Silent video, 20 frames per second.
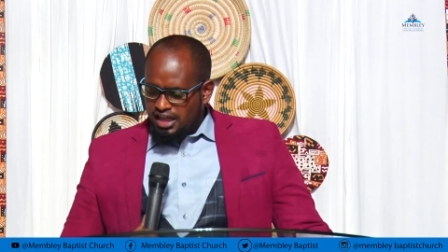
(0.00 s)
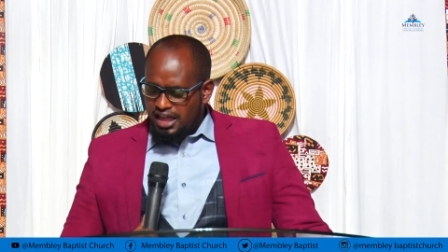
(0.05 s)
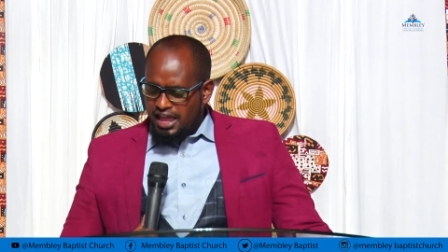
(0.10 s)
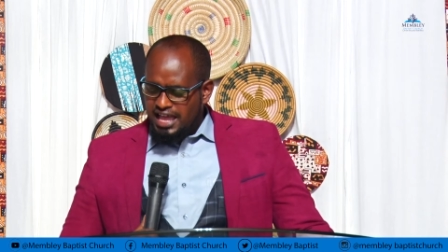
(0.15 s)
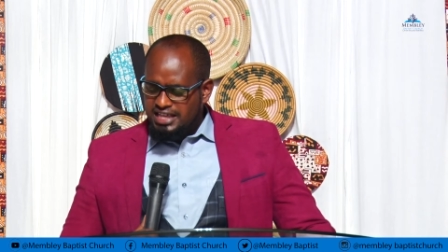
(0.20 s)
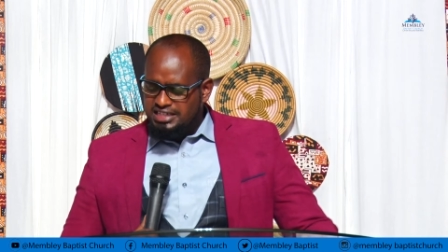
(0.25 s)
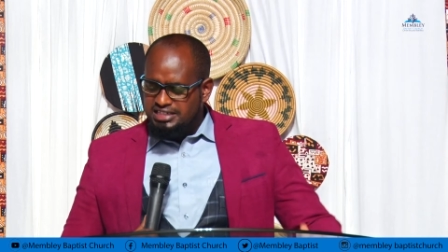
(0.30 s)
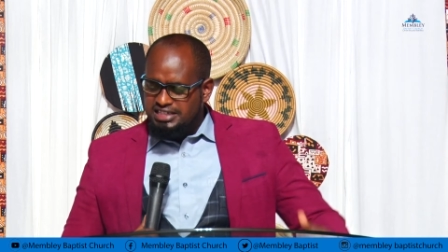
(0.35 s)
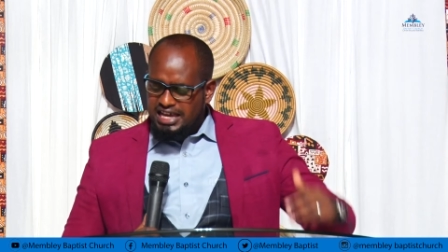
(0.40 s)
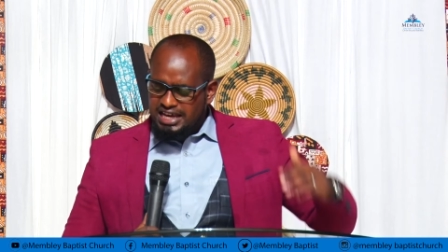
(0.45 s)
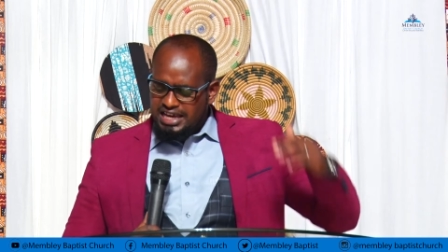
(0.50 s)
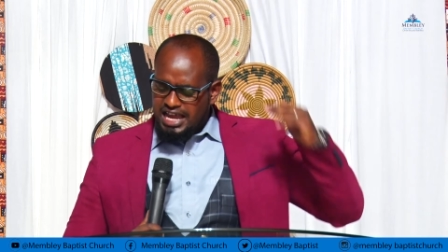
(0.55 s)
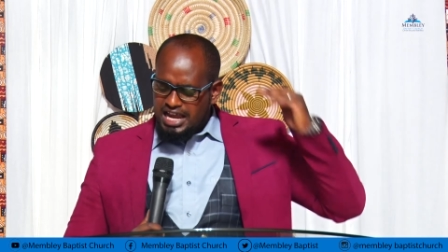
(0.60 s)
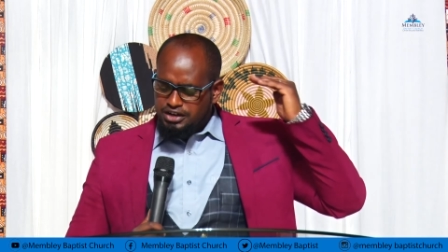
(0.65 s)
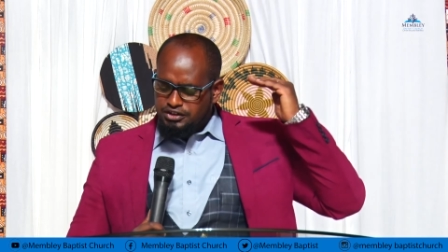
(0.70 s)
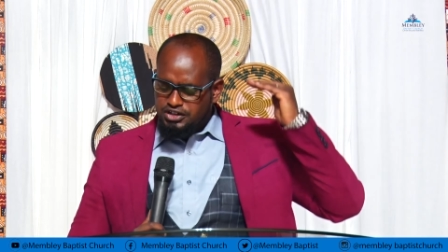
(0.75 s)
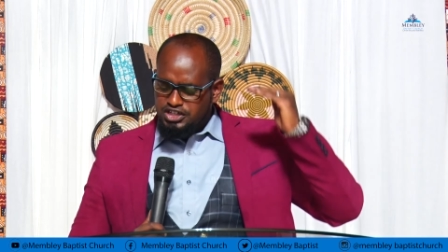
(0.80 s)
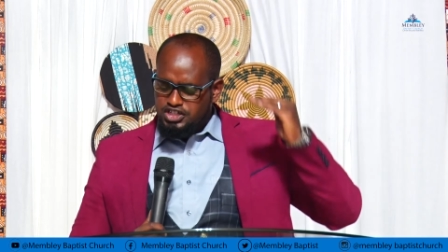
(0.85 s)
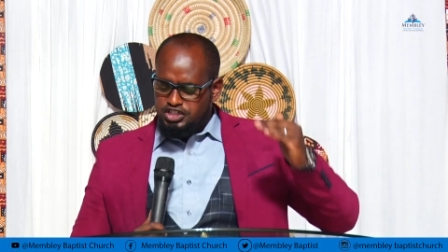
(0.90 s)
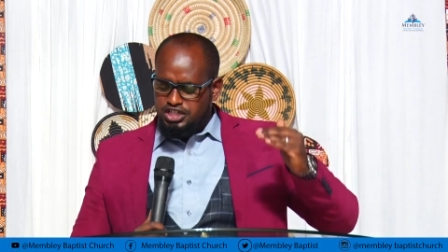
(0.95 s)
Ezekiel
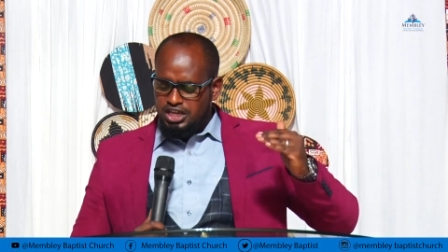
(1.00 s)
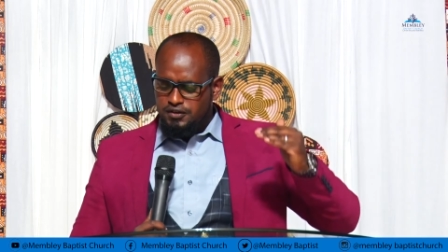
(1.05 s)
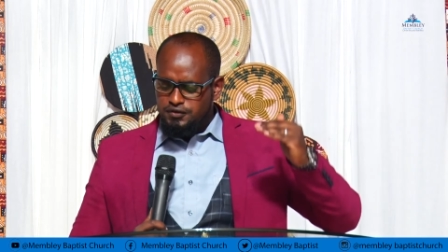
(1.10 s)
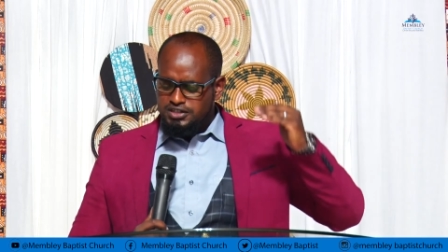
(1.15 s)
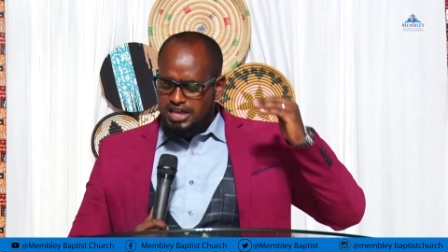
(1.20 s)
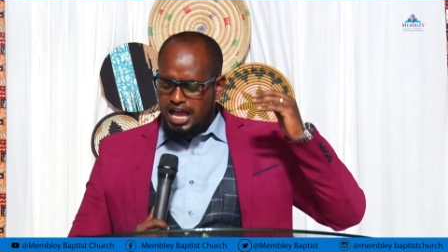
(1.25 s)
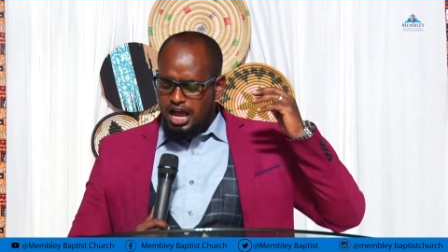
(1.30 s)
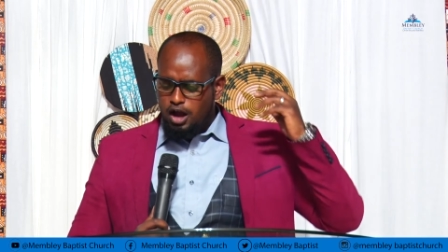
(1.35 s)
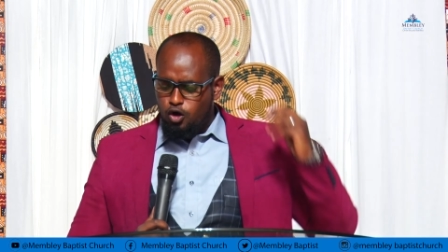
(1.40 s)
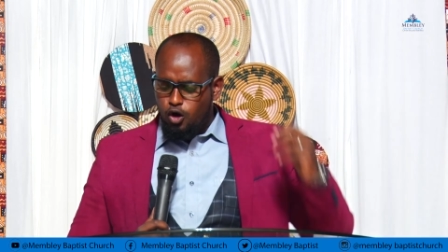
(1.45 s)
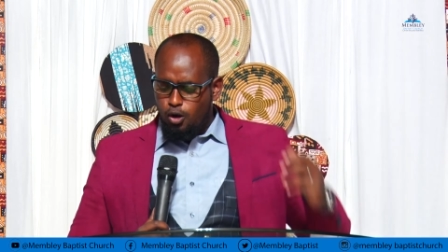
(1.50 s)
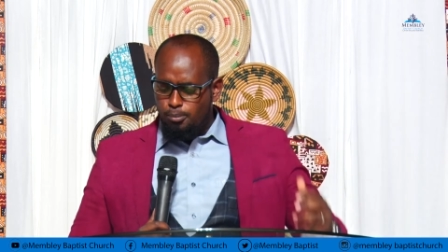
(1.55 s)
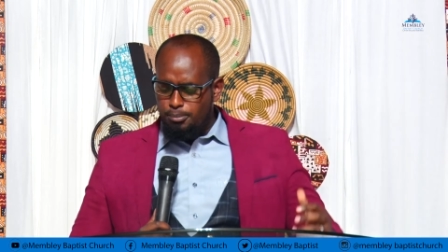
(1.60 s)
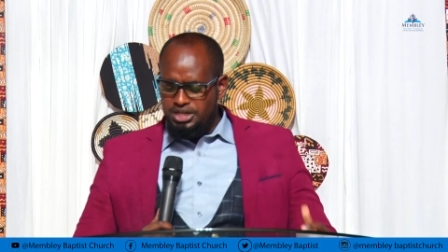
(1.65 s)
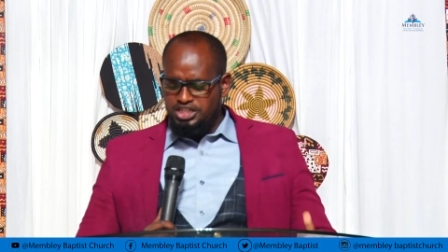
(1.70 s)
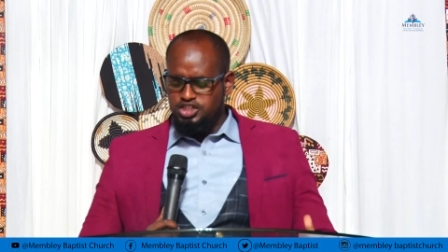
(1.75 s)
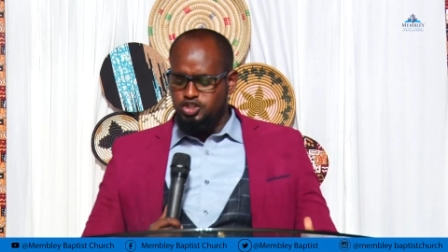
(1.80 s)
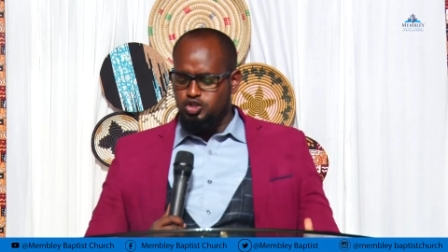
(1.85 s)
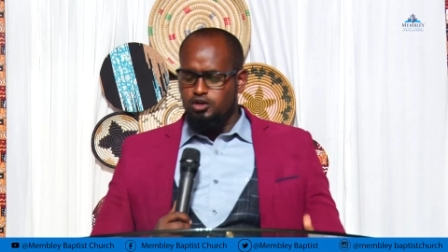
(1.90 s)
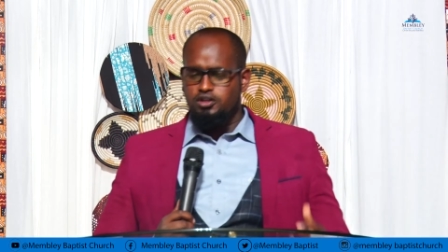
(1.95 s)
receives a
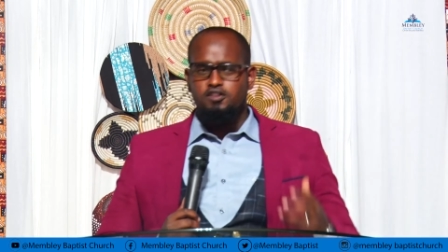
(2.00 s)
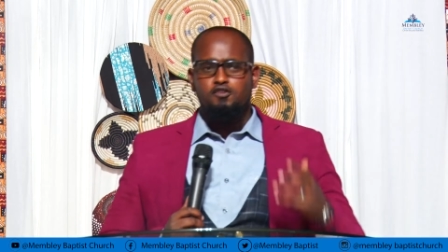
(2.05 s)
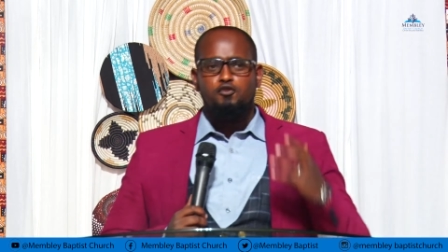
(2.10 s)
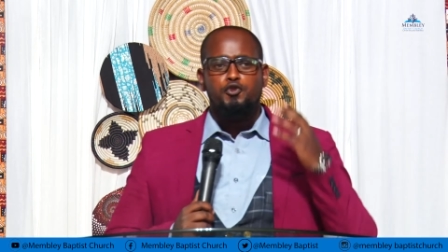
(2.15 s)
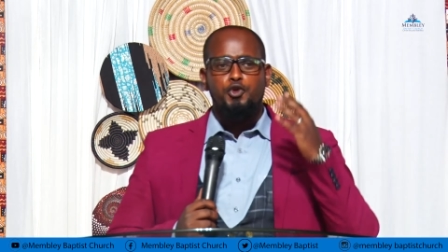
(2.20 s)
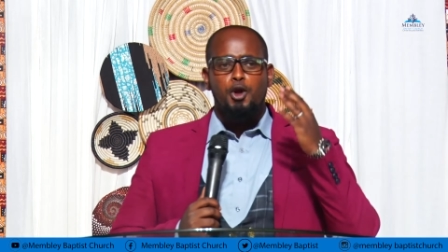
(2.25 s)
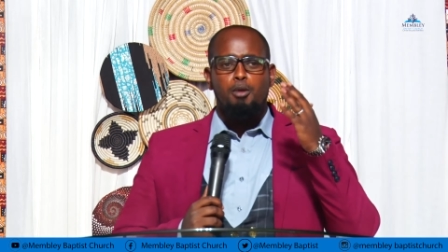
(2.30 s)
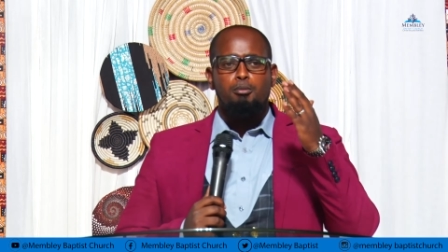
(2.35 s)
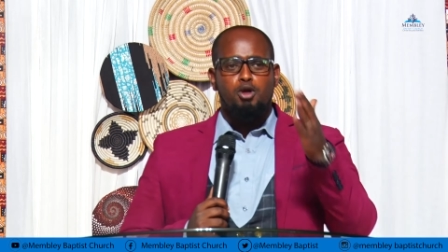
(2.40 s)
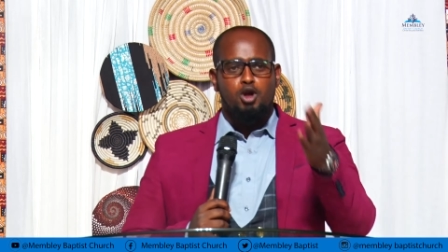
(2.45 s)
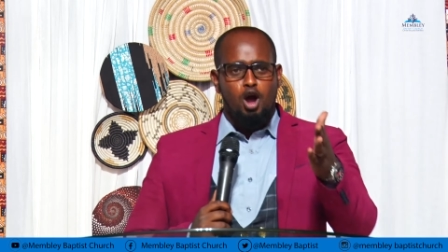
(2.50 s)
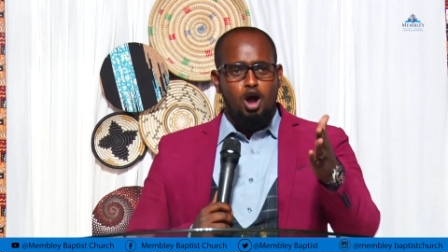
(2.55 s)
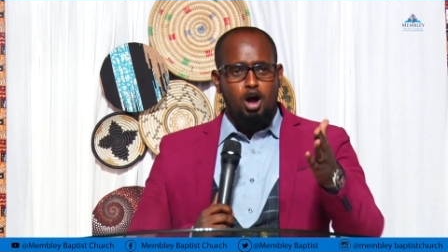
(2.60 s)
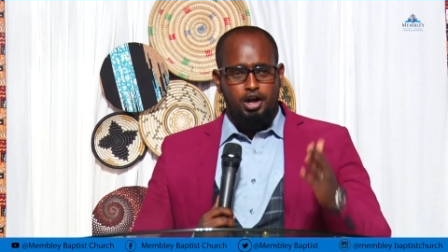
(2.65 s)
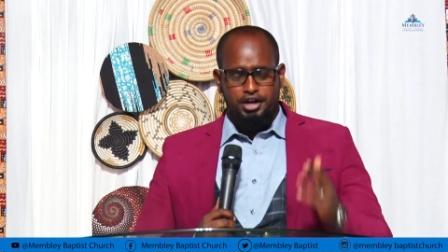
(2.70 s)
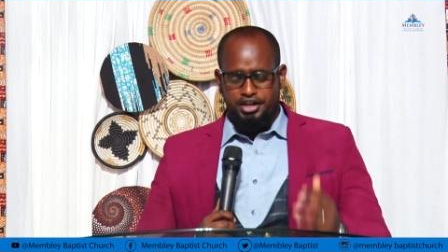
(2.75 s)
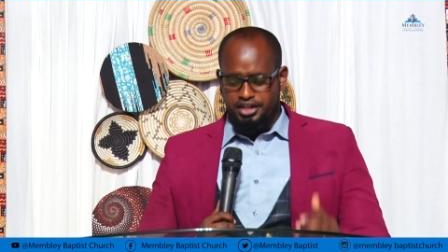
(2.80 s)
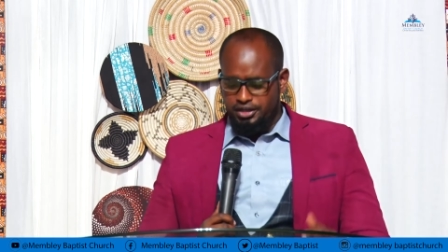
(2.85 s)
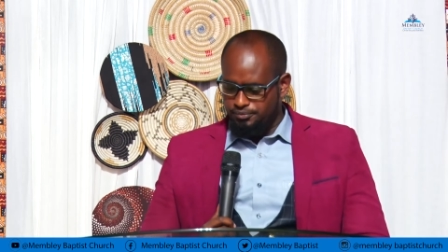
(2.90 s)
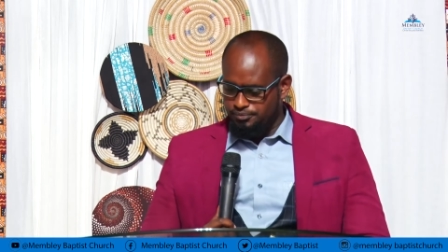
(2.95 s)
commission from
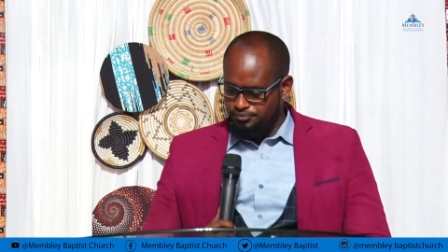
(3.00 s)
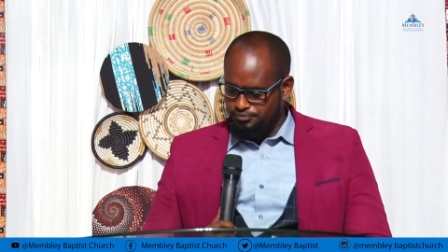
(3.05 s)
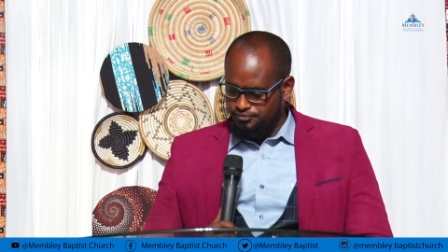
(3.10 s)
God